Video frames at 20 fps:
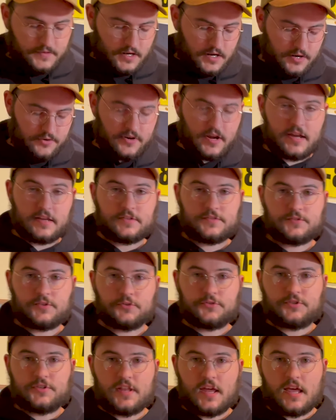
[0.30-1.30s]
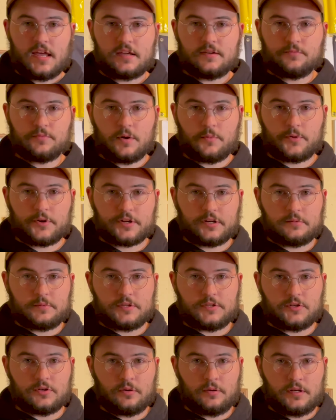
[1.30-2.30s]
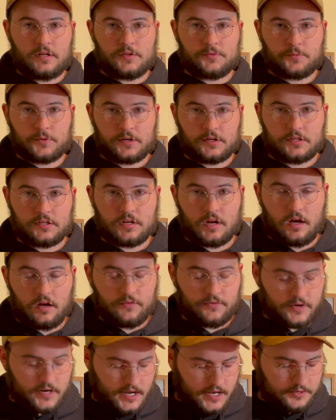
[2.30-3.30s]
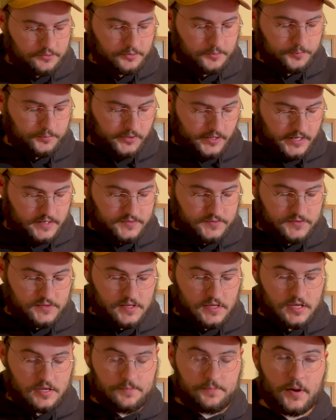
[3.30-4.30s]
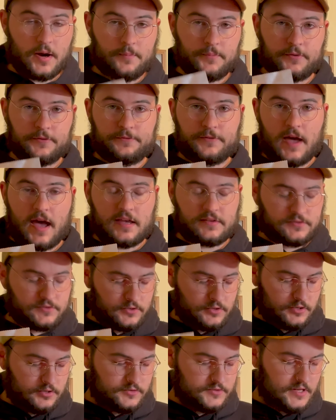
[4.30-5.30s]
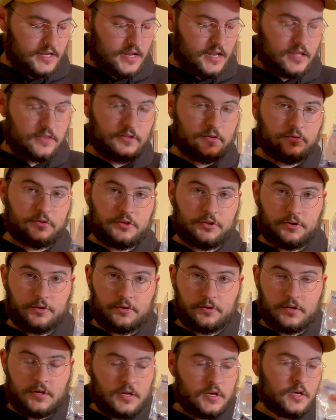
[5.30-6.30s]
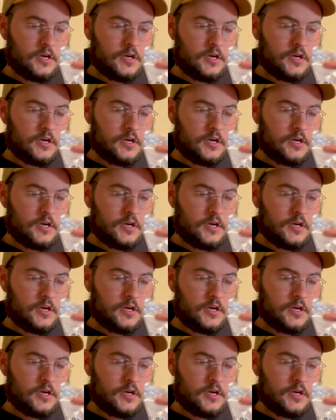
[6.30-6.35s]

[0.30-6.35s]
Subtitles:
All right, so today what we're going to be doing is we're going to go over how to replace the bumper fasteners and the little